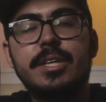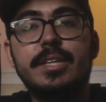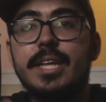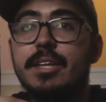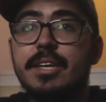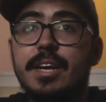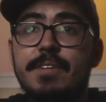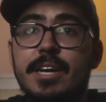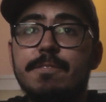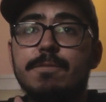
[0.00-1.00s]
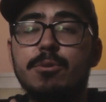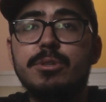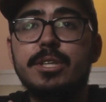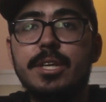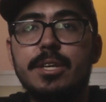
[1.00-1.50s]
now that I've had a full
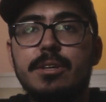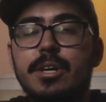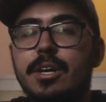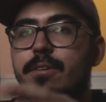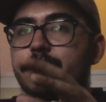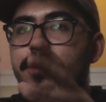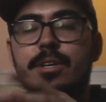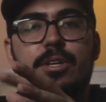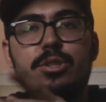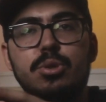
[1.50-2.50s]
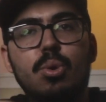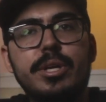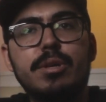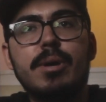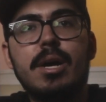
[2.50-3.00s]
year of
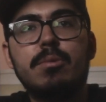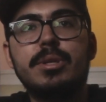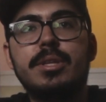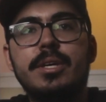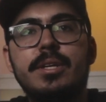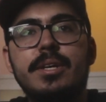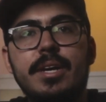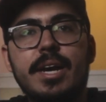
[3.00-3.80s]
toying around with it,